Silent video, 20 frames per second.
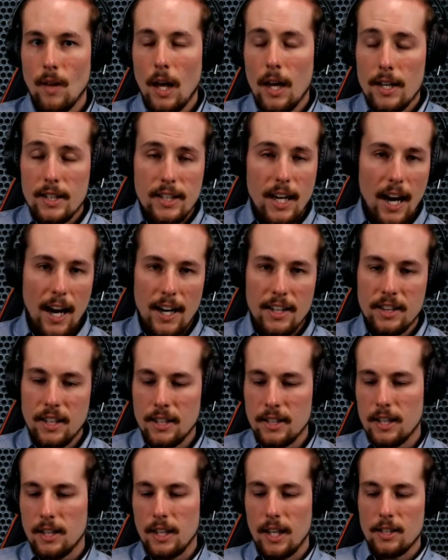Yeah, I think
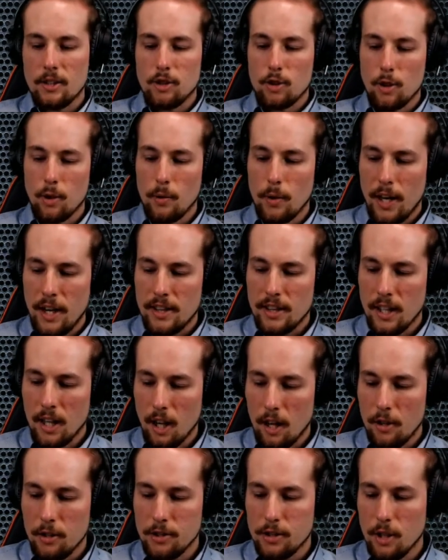that that's true. And I think
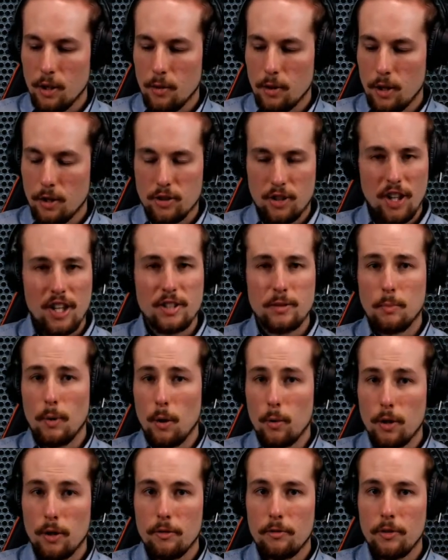also there's less
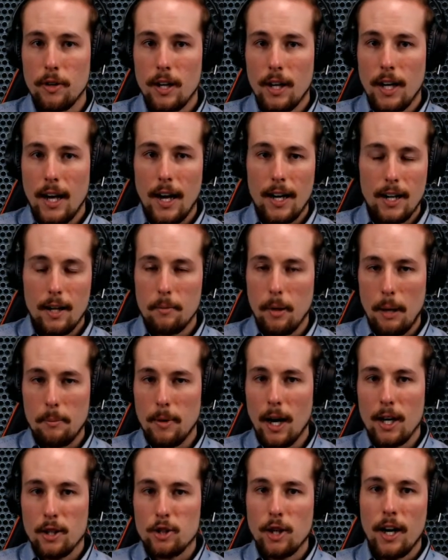motive. And I'm, I'm
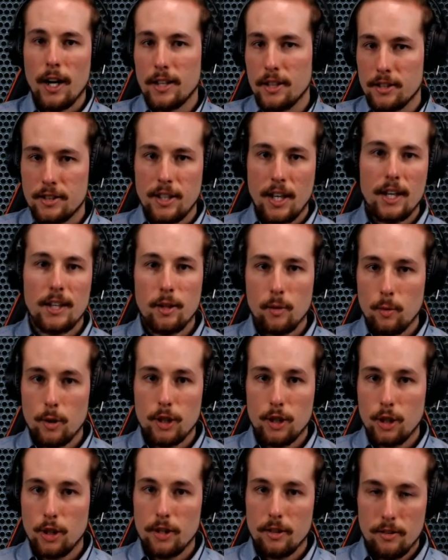not trying to say that we
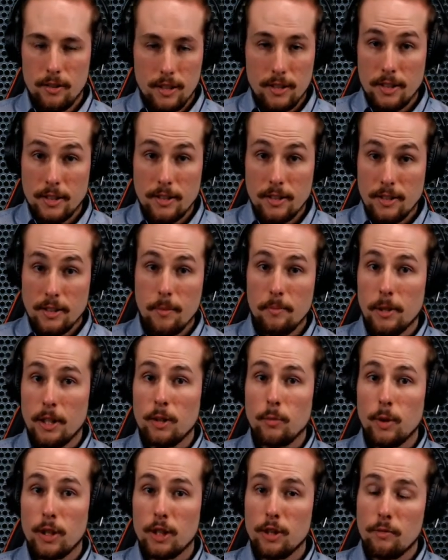shouldn't, this isn't something we
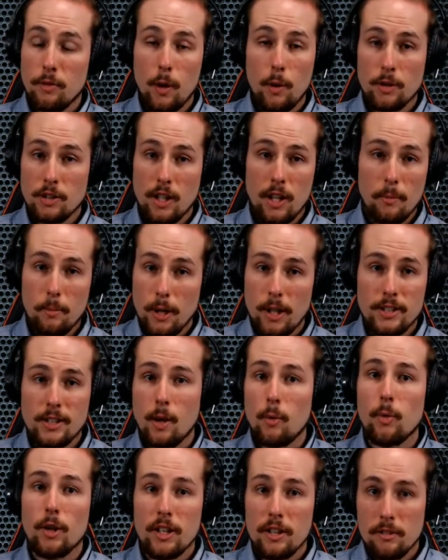should focus on because I
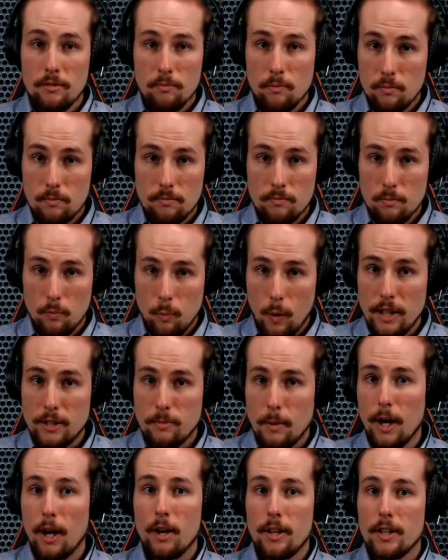wouldn't waste my
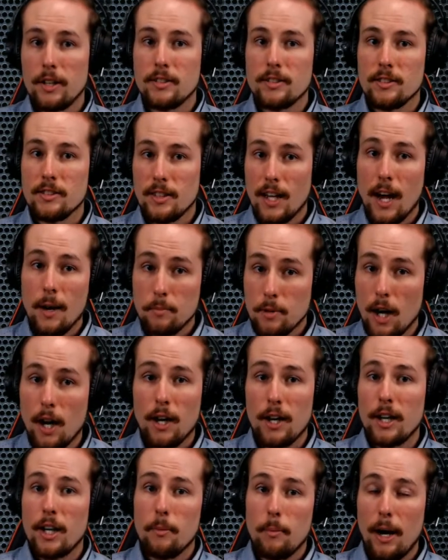audience's time
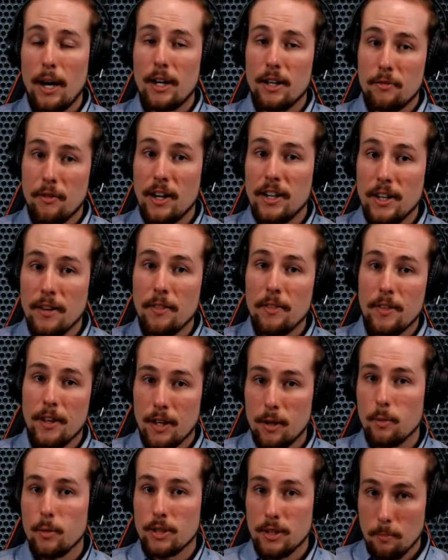talking about it if I didn't think it
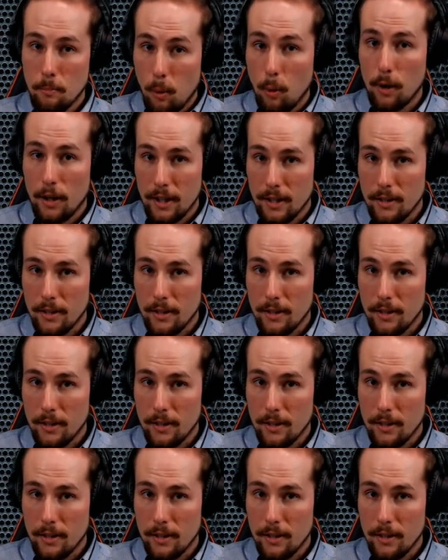was important.